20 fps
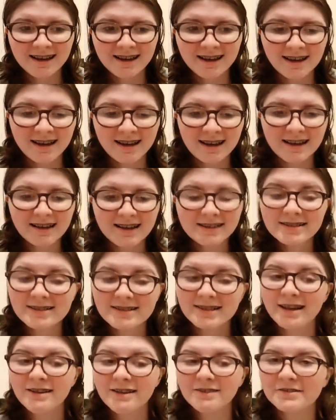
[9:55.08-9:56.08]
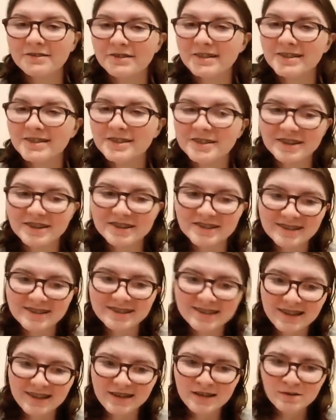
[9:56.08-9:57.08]
I hate to tell you this, Jason
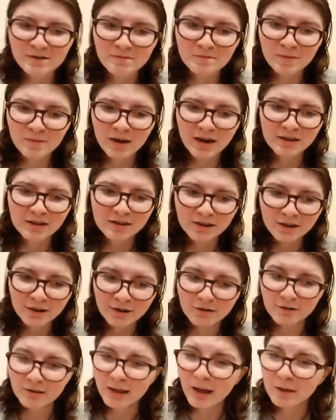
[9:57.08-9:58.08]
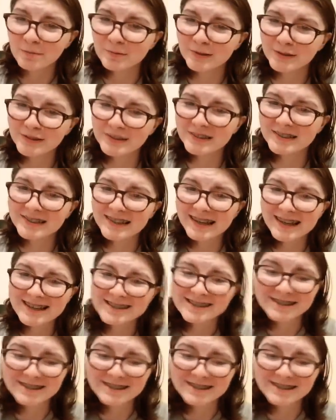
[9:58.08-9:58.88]
said, but I think your leopard just ate a